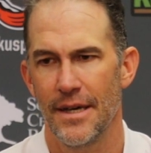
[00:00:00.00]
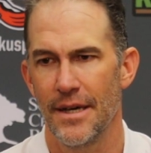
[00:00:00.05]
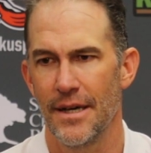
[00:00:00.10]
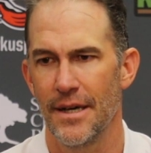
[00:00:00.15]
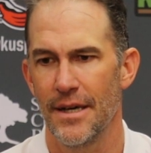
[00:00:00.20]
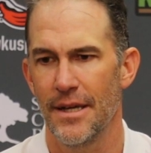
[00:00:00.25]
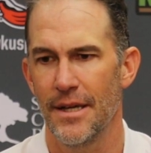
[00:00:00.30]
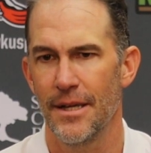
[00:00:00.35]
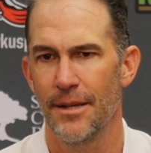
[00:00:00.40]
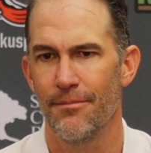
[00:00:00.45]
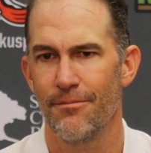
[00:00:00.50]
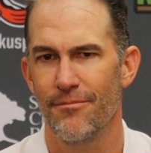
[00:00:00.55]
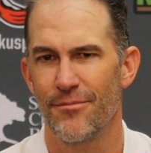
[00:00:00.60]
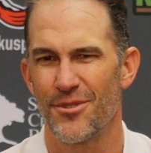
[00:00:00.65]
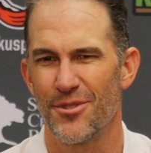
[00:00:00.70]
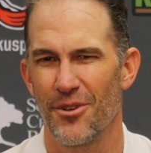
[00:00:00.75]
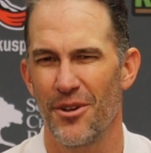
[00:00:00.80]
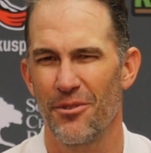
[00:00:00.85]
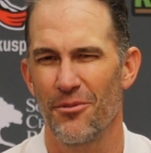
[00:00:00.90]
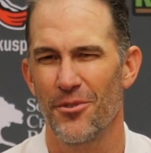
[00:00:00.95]

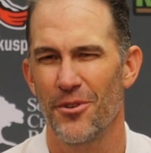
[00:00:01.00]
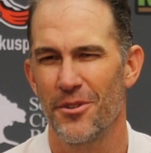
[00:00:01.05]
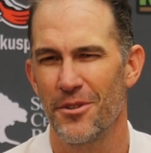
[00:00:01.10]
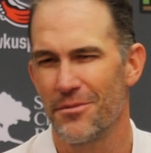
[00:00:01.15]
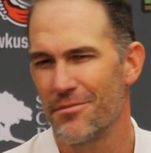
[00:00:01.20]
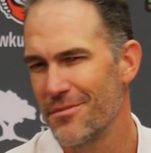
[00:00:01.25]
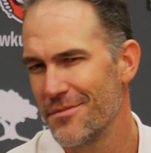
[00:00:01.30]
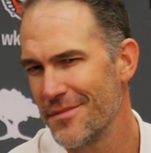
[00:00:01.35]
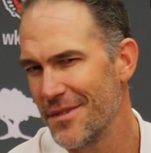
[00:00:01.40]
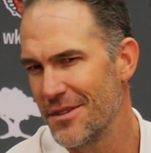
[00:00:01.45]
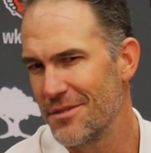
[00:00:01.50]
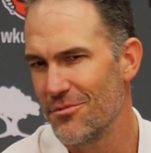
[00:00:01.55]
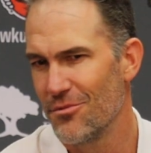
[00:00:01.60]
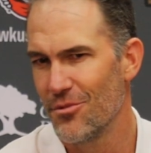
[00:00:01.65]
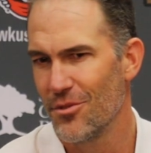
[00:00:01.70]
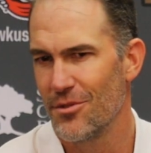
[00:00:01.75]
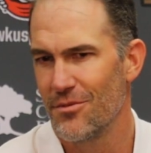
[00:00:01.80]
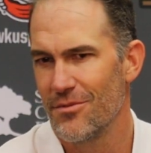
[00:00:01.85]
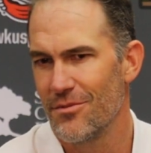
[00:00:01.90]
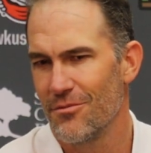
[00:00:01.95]
So it
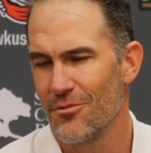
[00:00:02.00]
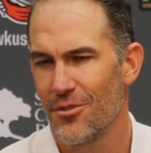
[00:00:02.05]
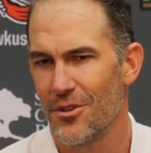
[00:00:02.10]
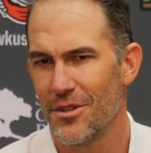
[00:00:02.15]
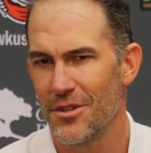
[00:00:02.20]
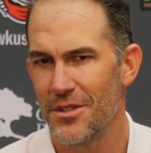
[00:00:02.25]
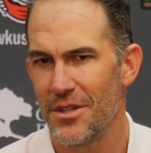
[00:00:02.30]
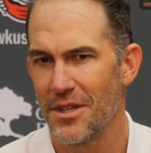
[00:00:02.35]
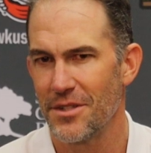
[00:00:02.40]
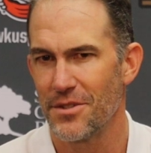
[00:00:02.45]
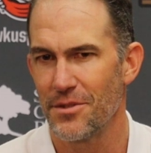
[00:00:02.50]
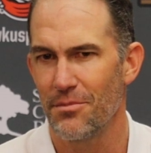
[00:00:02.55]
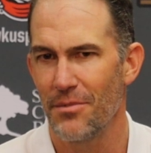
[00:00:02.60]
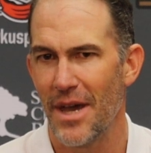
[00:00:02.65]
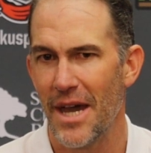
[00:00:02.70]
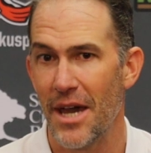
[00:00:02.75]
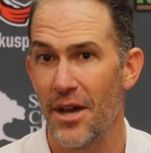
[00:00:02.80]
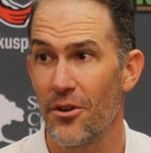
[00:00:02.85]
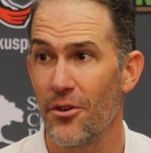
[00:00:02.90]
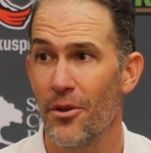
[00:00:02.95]
really doesn't
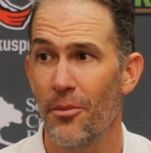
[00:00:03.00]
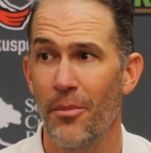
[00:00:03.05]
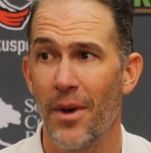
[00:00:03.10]
matter,